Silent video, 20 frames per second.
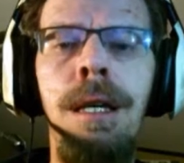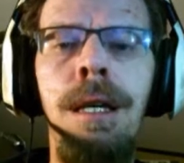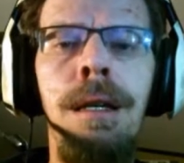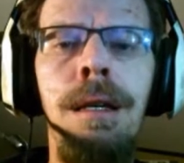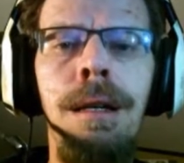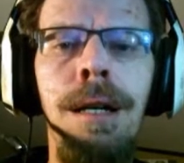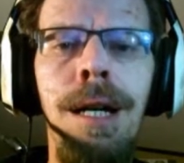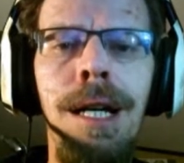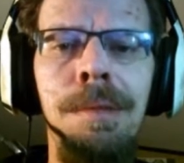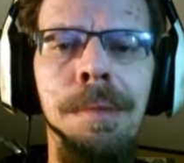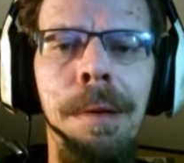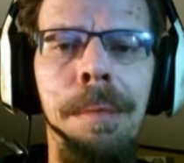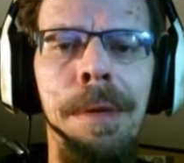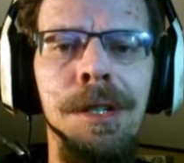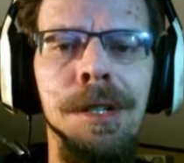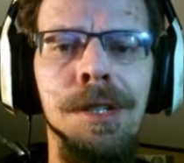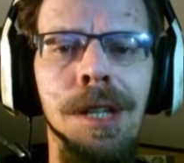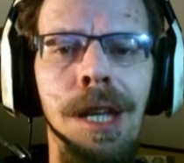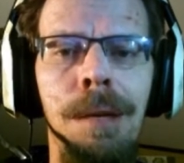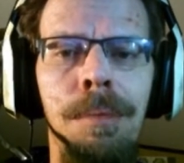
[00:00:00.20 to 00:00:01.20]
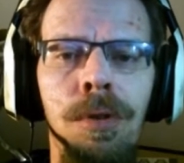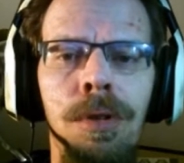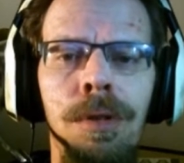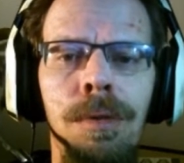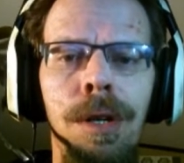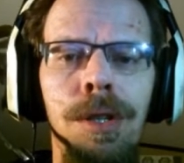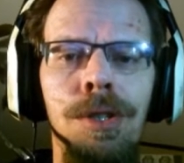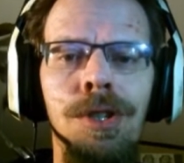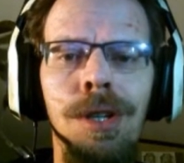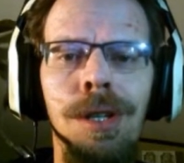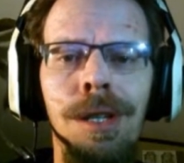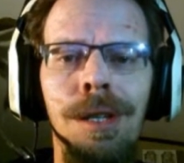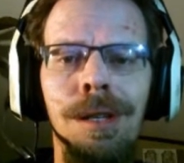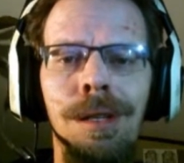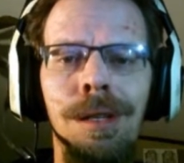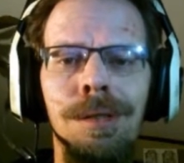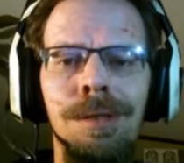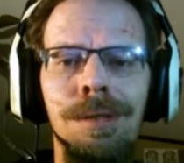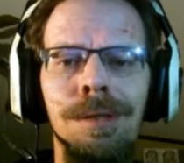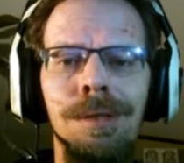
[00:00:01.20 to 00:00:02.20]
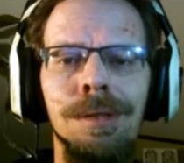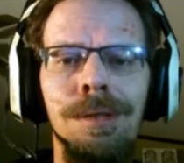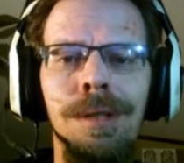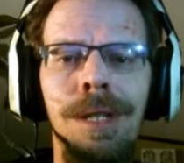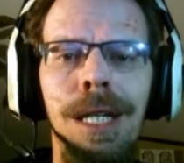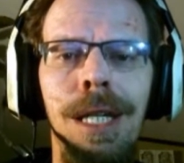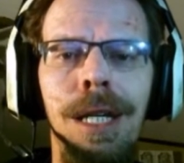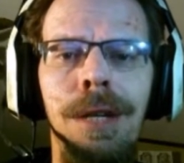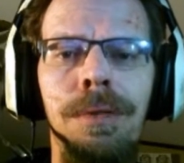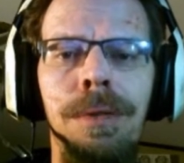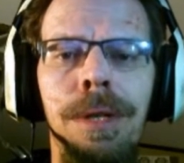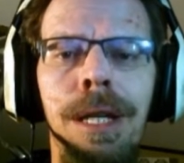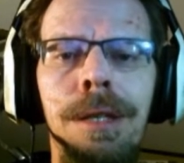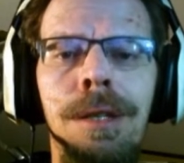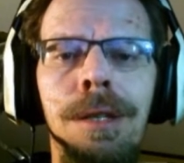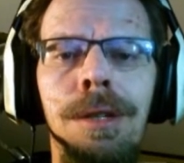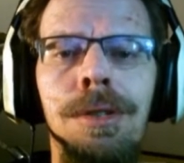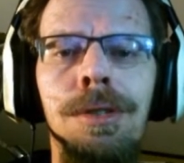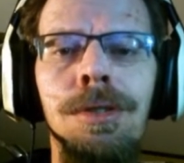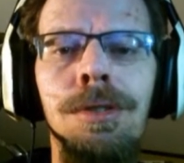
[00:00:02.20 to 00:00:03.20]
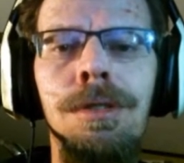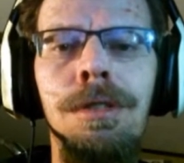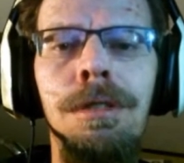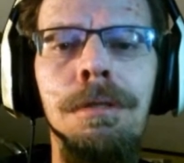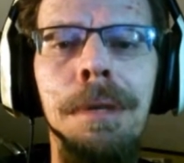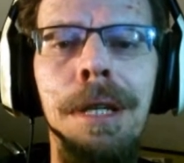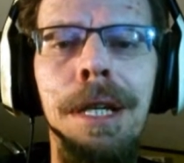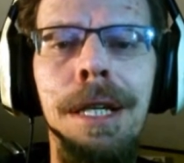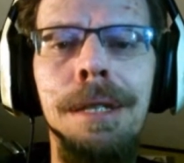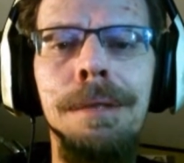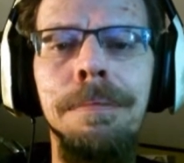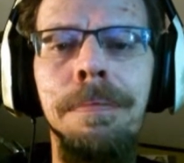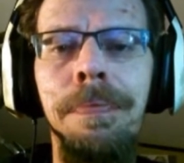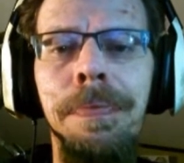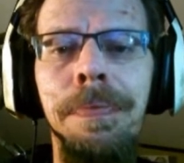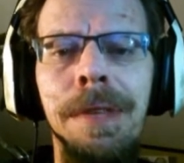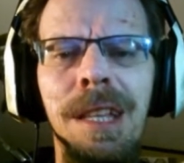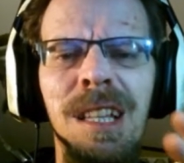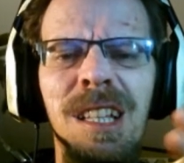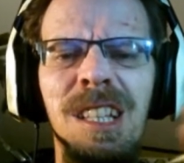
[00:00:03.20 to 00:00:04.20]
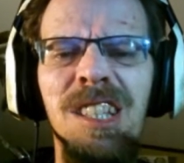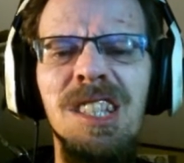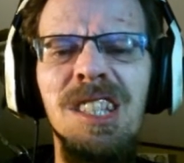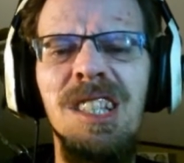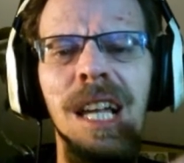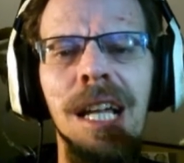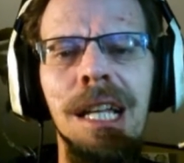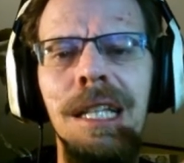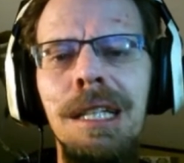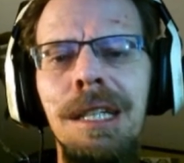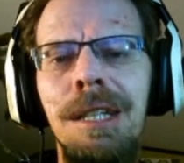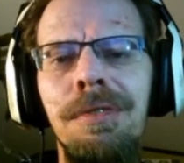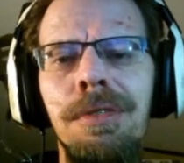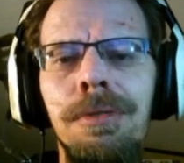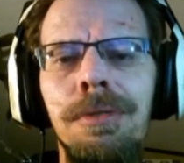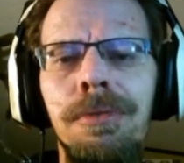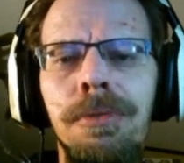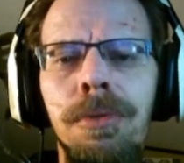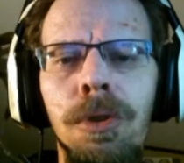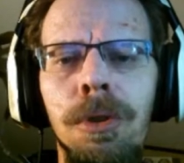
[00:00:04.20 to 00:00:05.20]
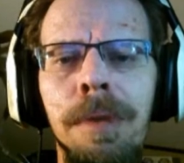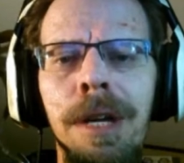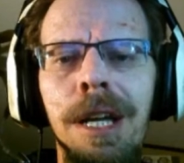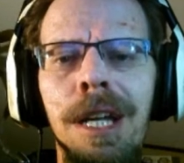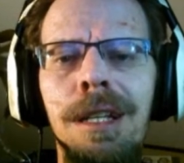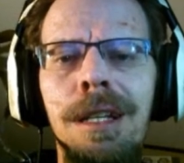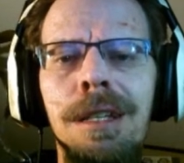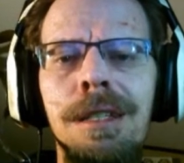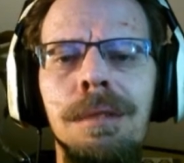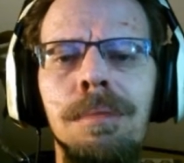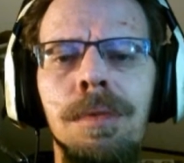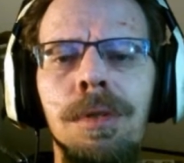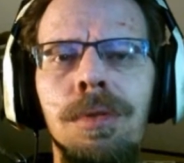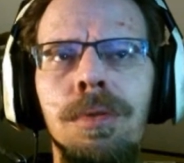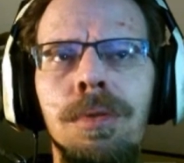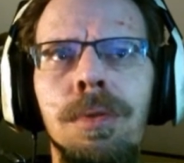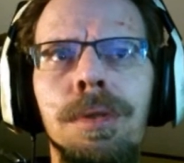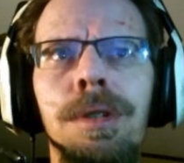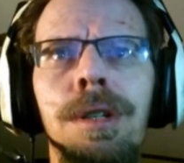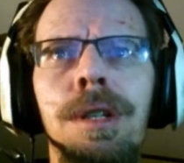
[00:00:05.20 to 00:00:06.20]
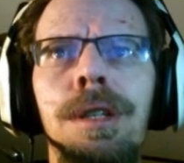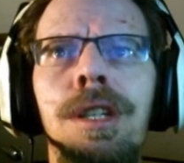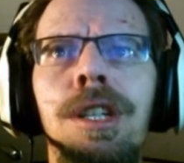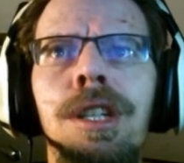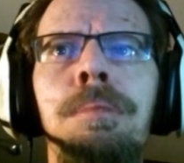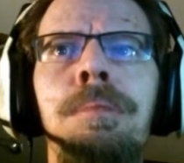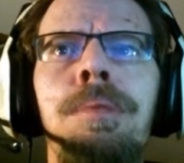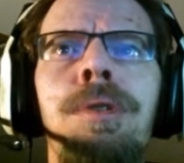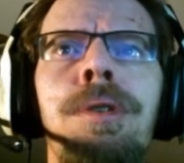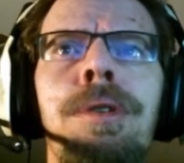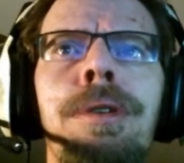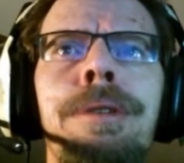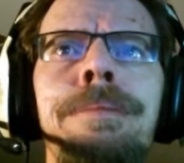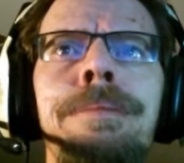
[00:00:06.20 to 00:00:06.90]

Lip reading: Hajime mashite, boku wa JD desu. Hey everyone out there in YouTube land. Slightly different format because I'm recording on the computer.